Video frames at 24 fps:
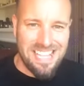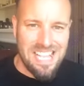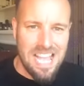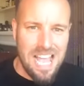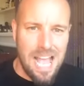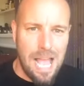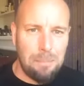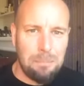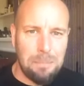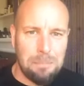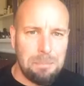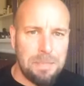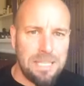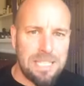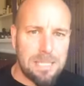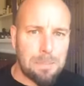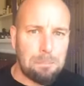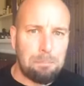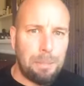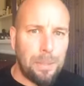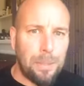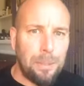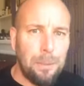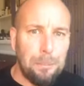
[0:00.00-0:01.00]
I'm a piece
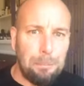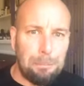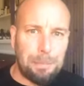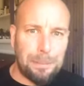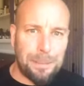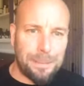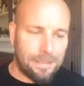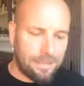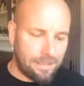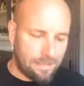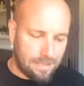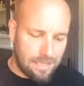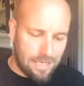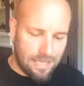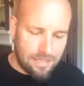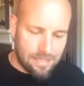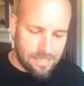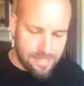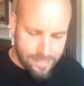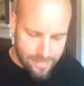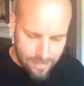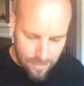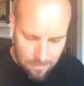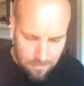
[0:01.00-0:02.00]
of poop, and I
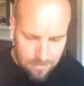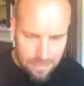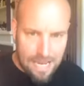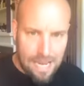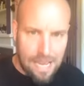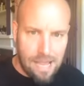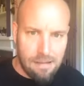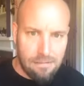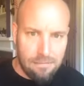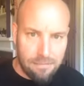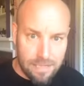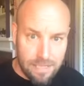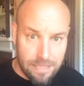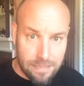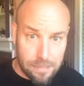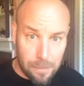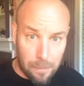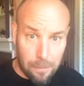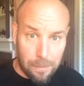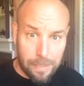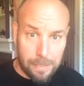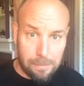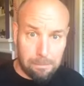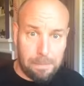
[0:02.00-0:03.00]
don't have any
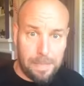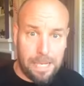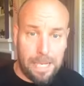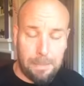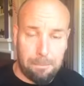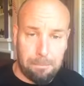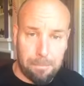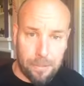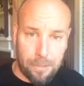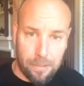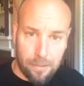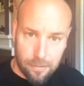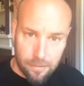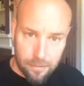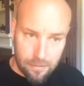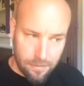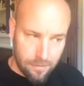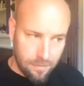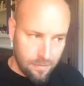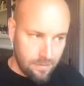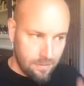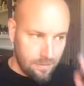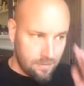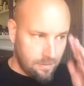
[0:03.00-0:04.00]
toilet paper.
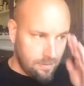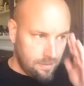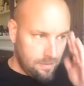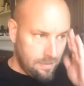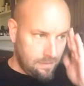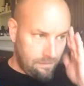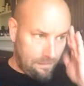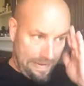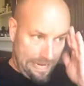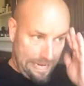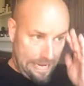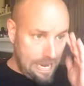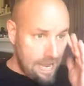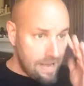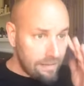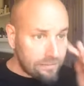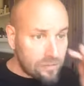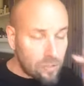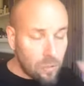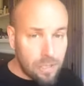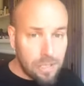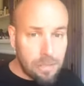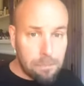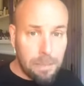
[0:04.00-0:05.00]
If I have
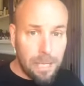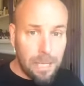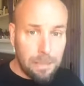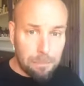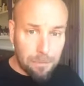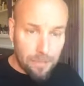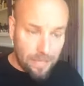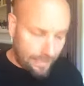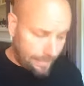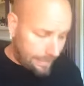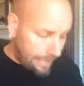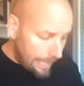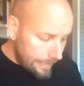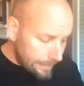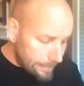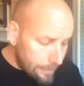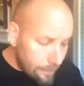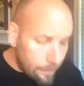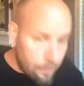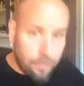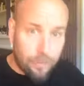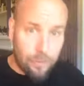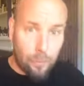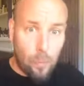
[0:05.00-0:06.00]
toilet paper, I gotta
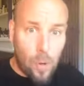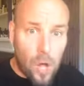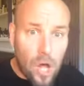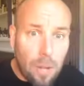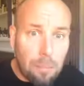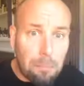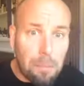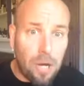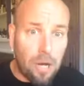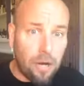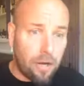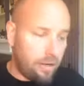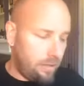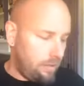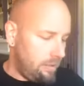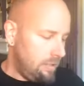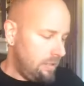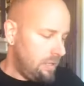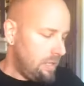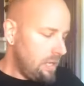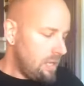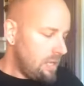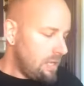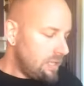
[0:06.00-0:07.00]
go to Walmart,
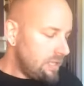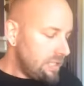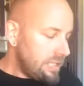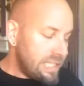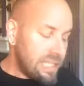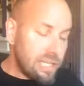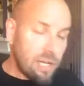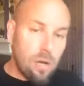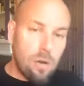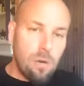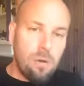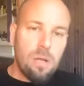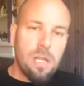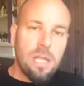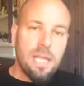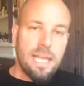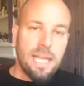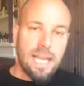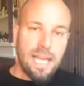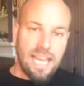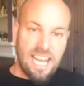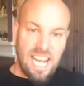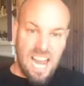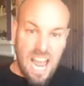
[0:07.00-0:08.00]
you know?
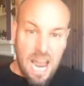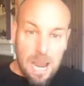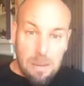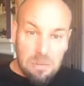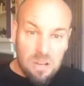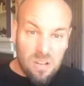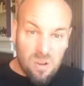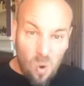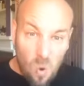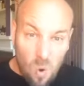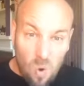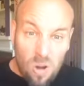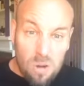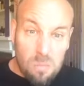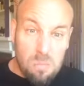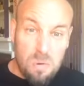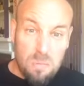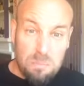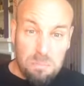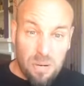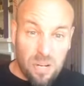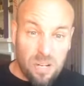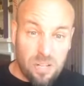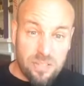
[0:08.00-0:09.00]
And I'm a horrible
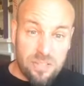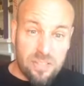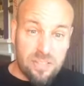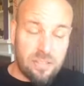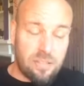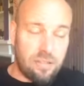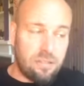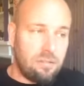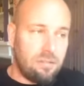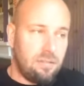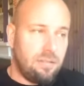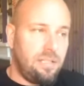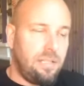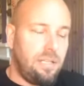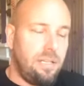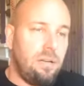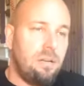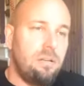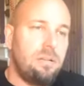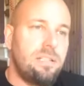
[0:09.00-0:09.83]
person, you know?